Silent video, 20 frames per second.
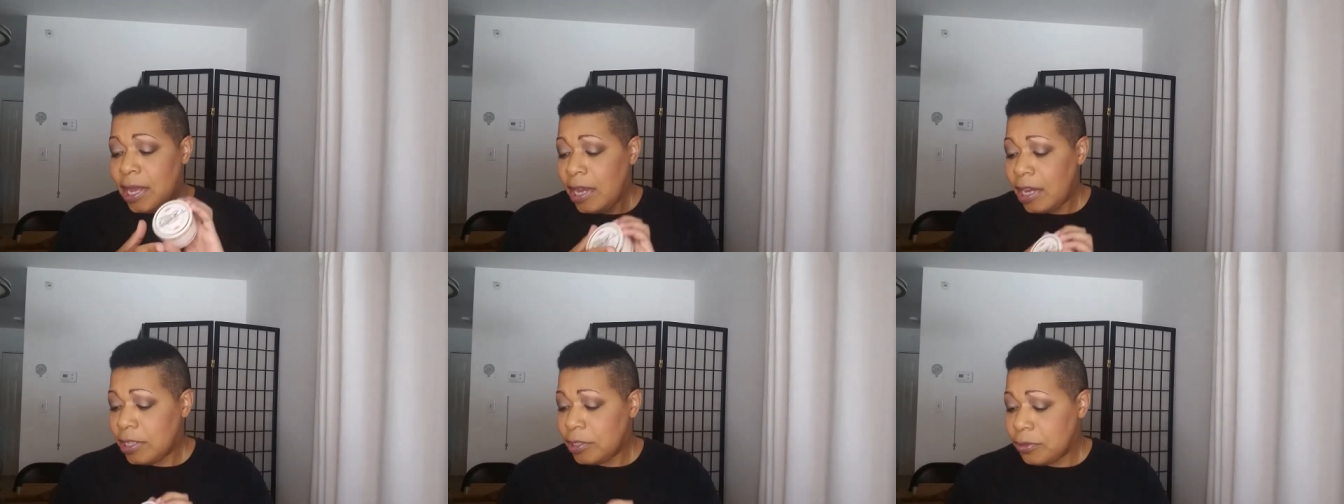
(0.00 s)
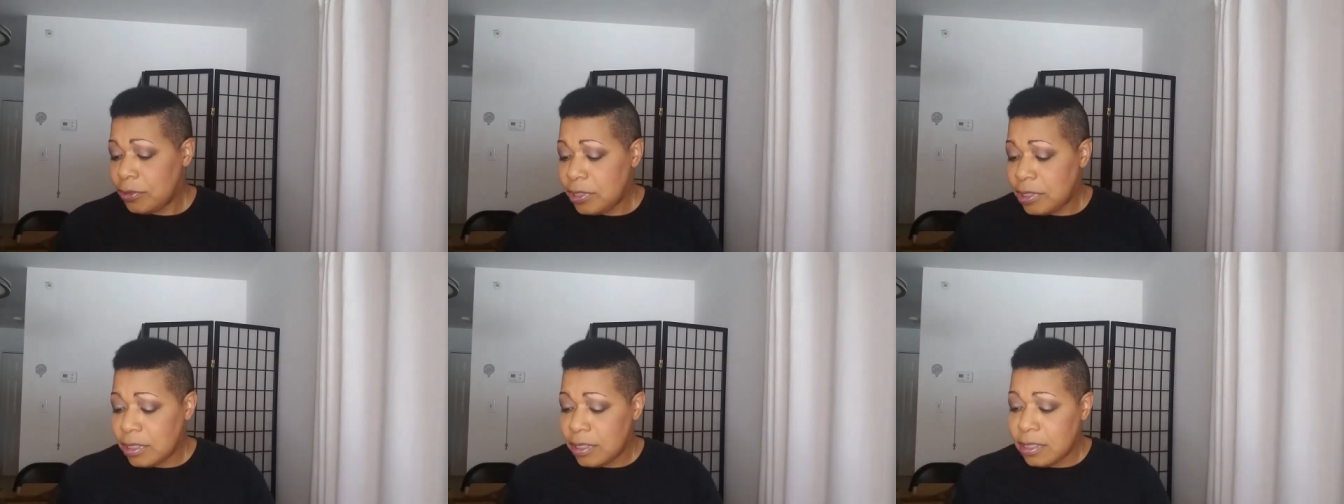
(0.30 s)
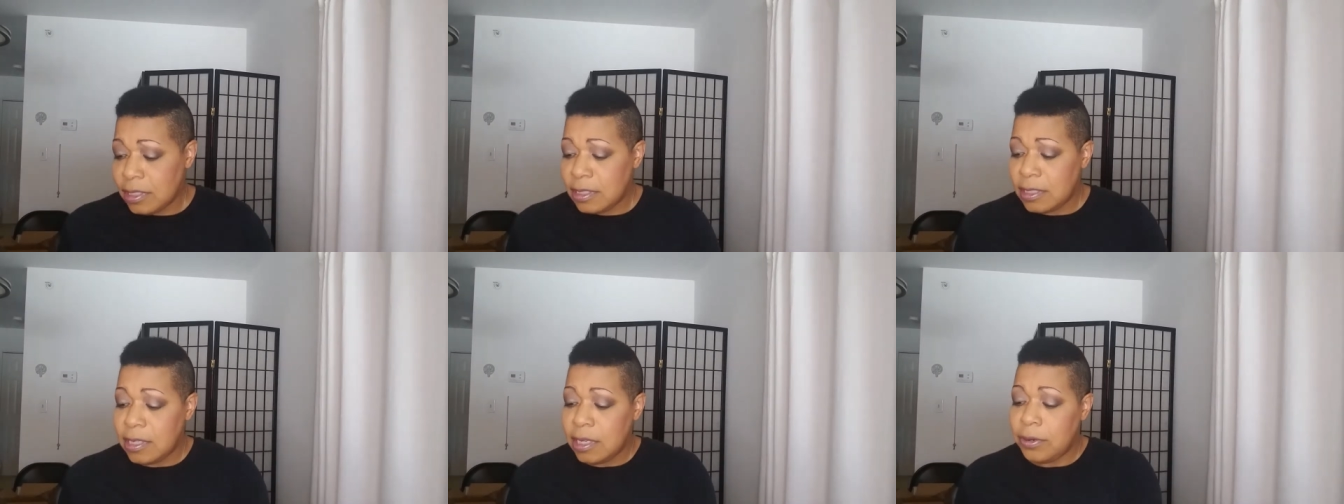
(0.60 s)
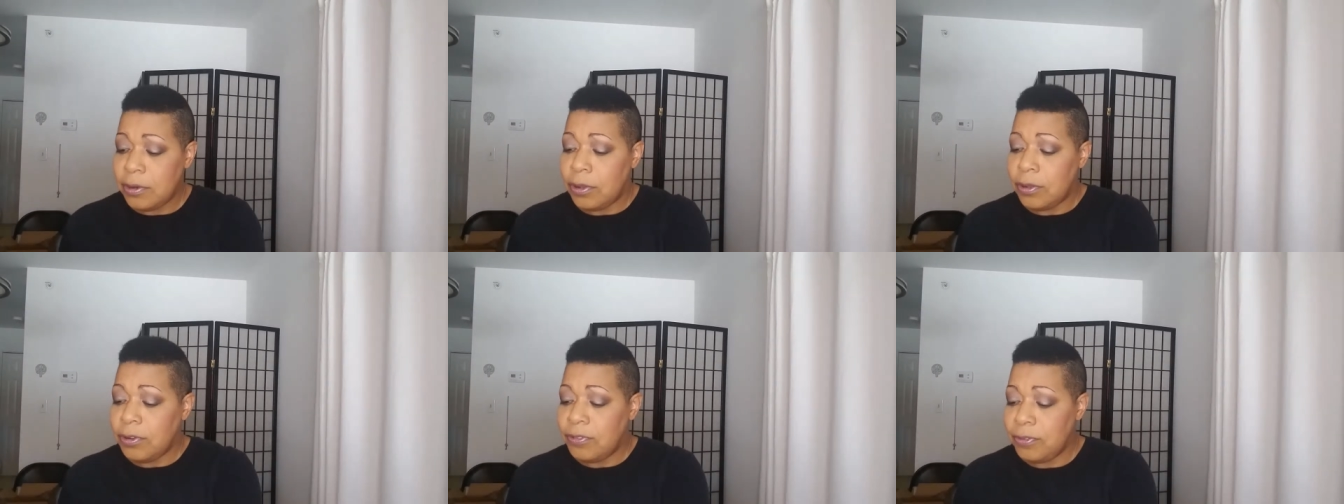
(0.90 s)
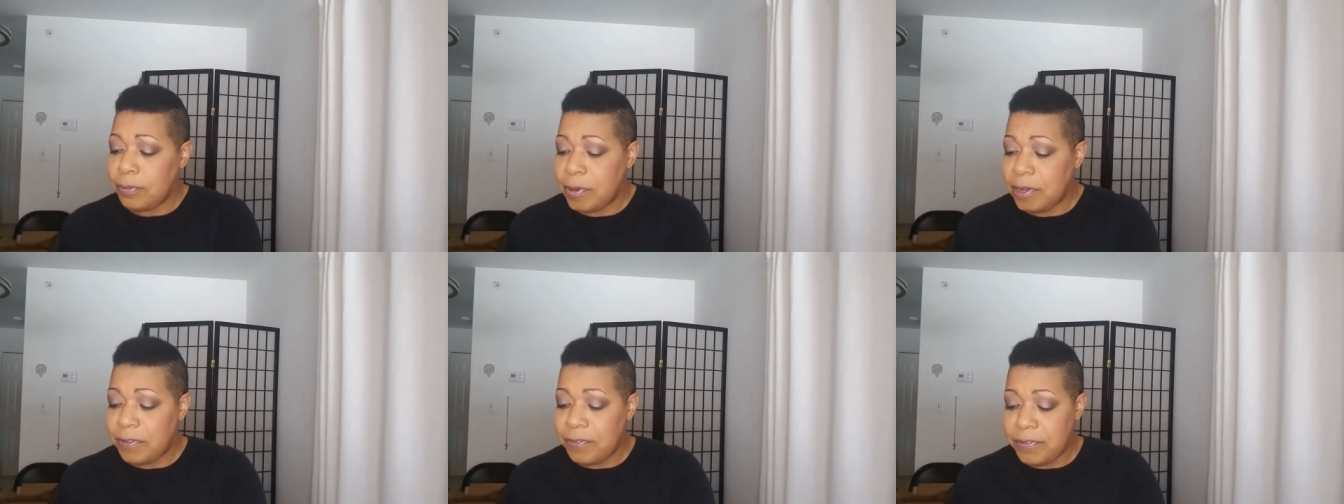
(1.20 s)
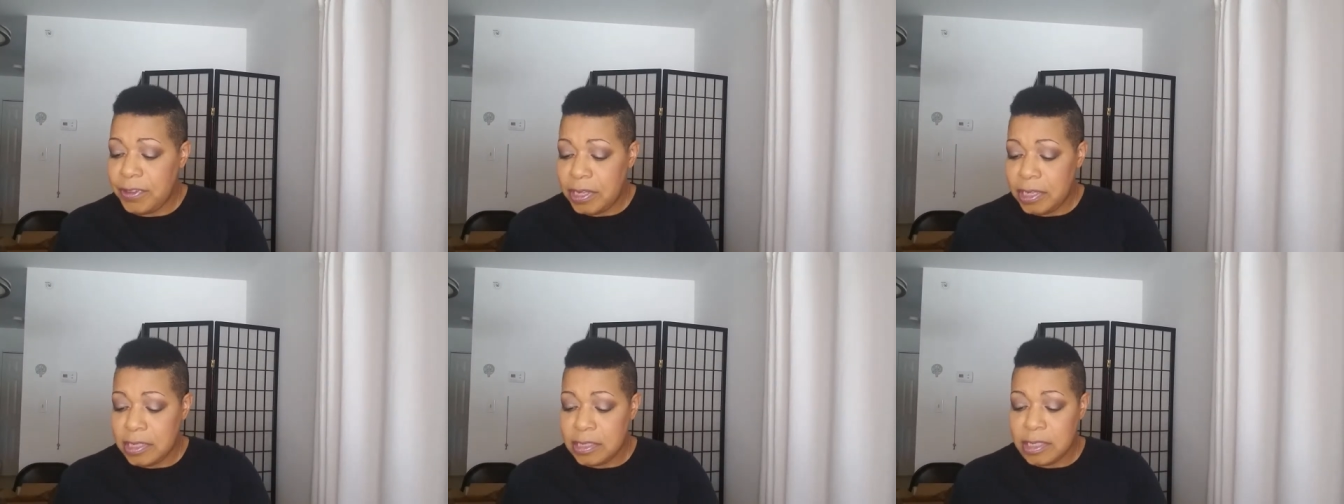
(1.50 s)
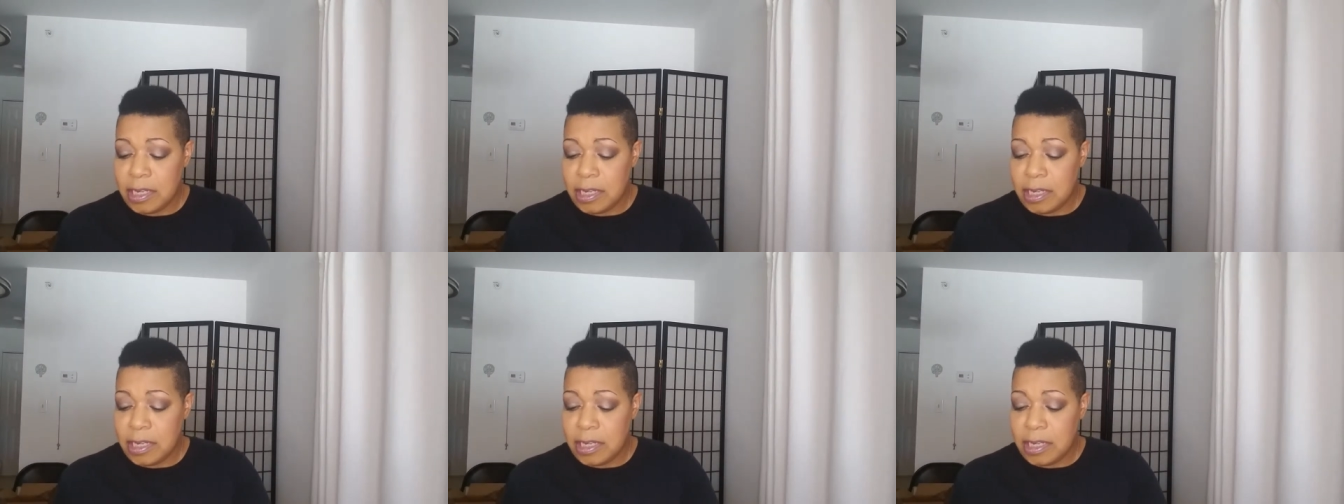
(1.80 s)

I use this to set all over my face.